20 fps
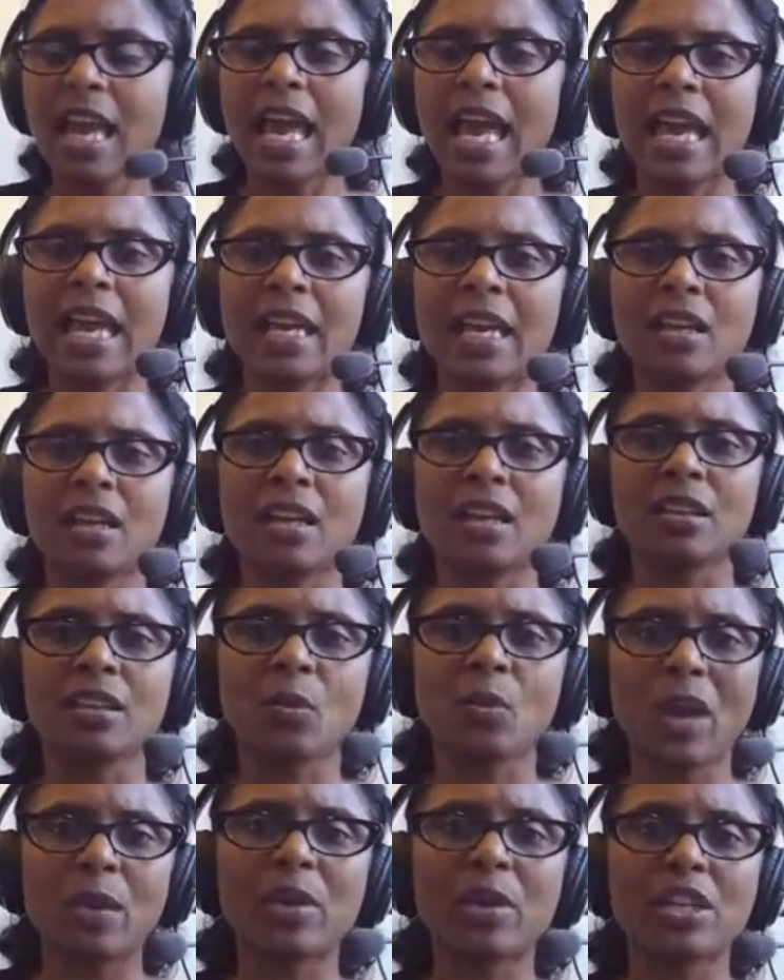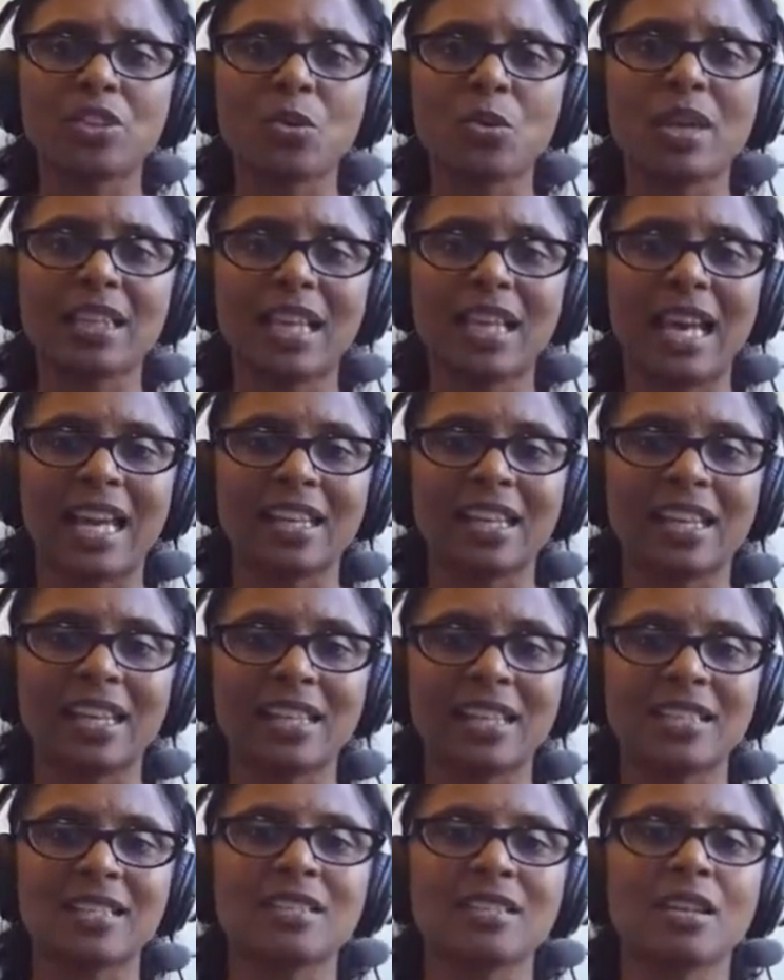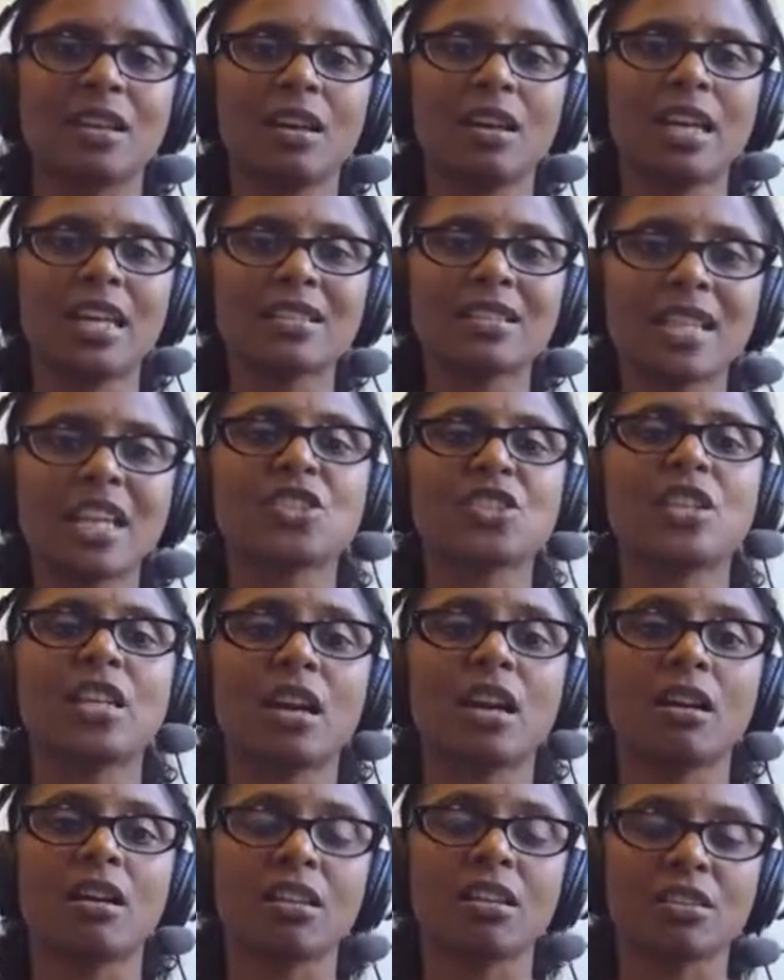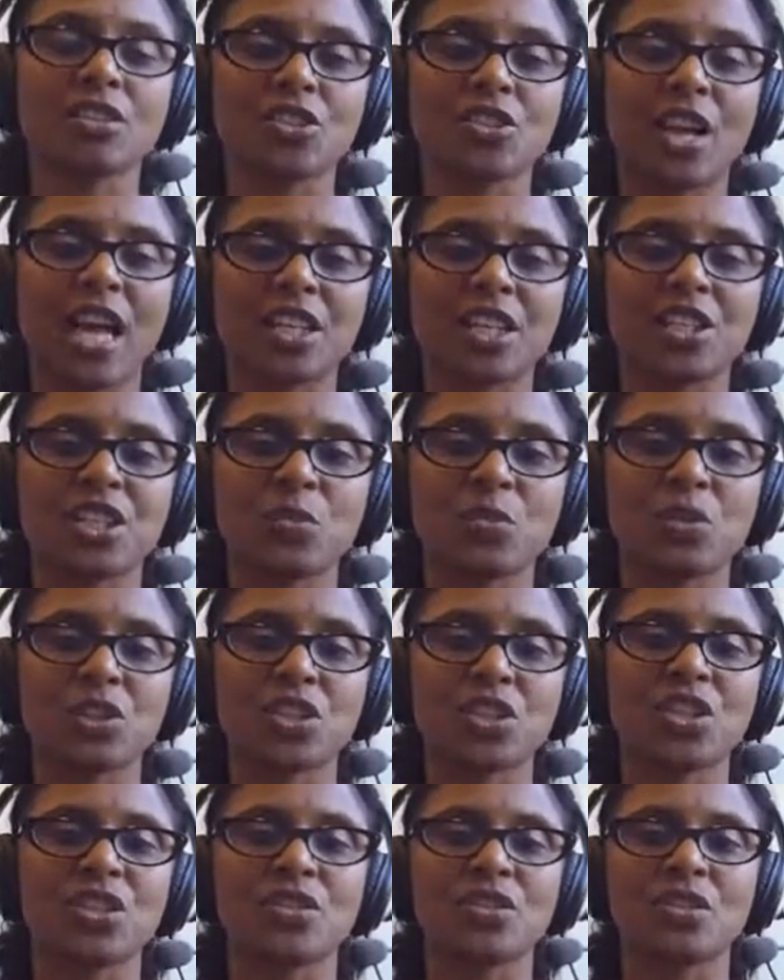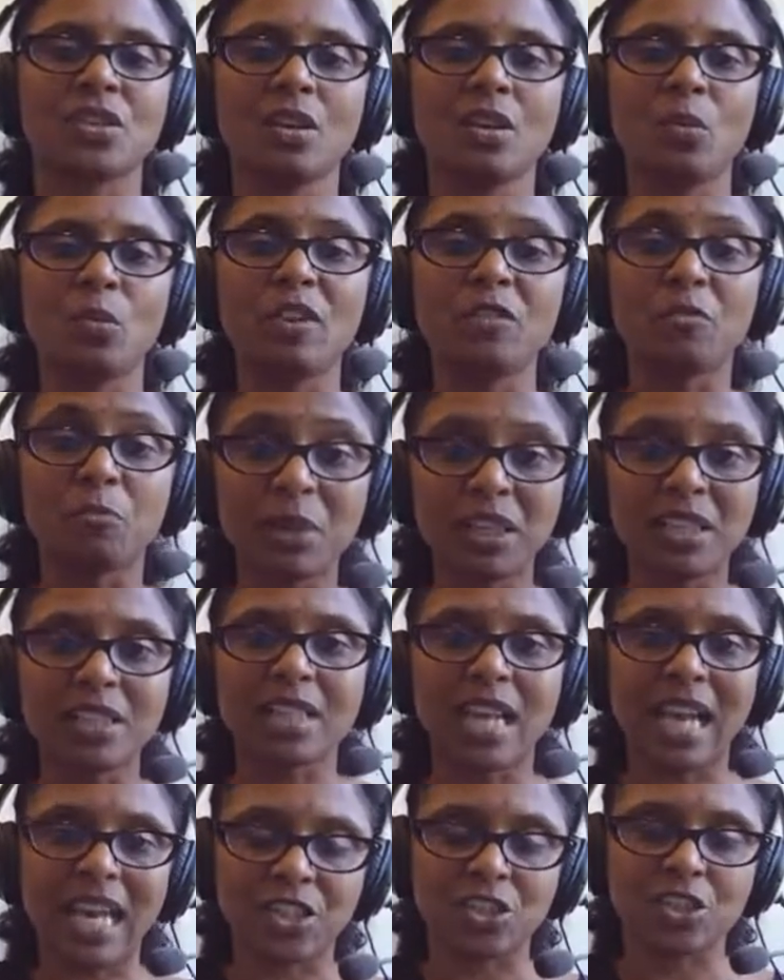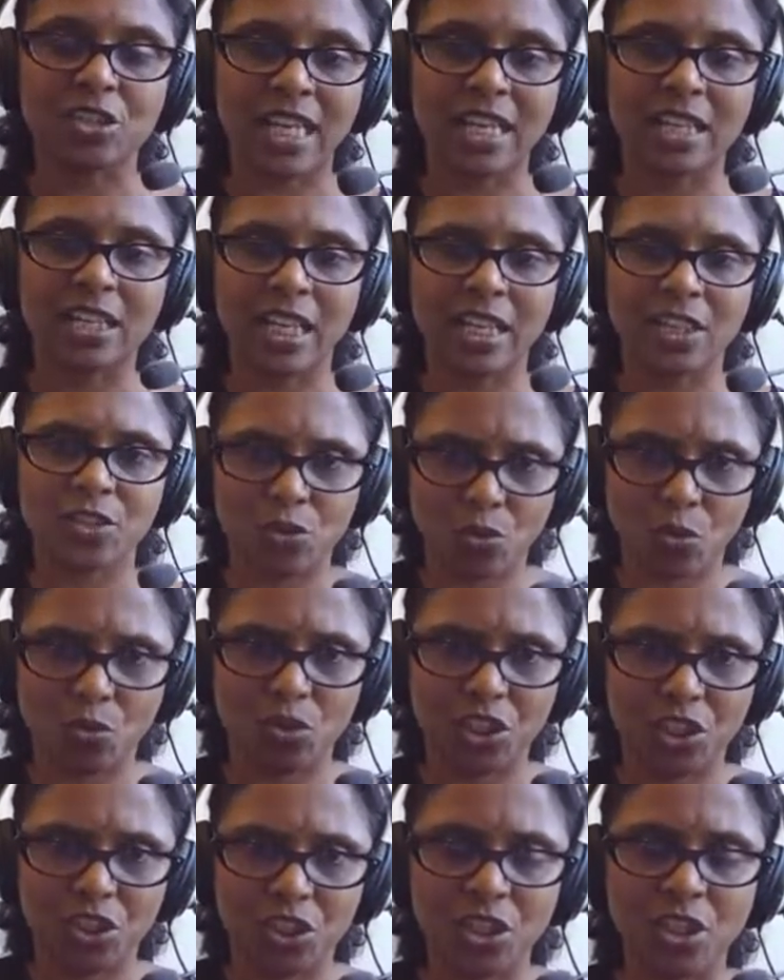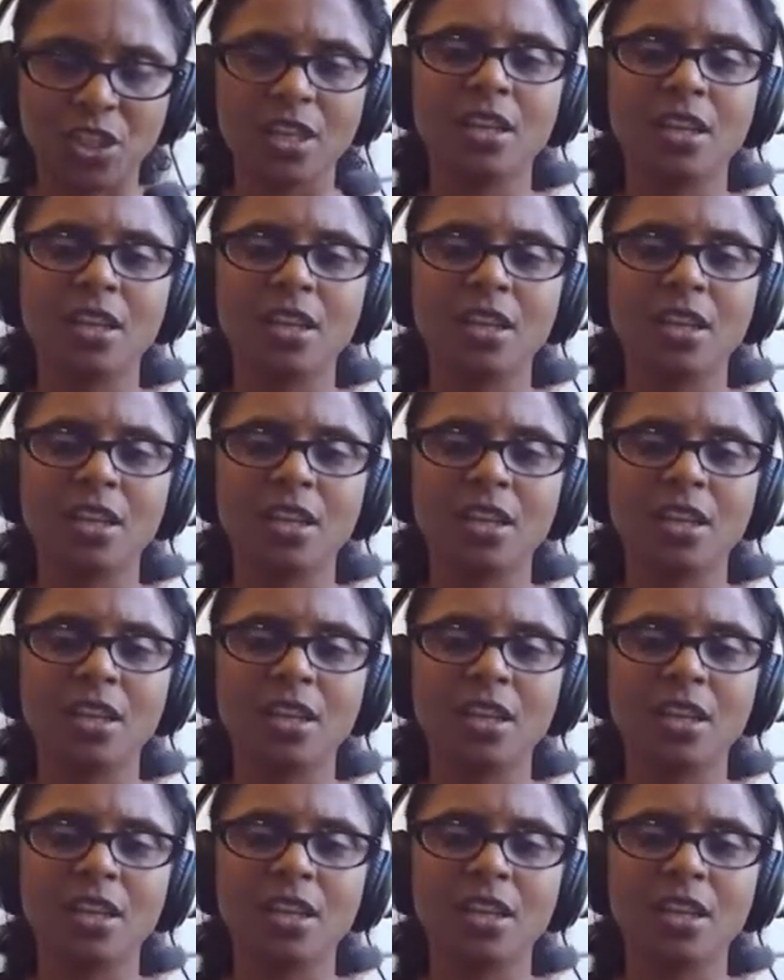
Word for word: And the way we're doing that is essentially our current strategy, which is we've built Azure Data Lake Storage.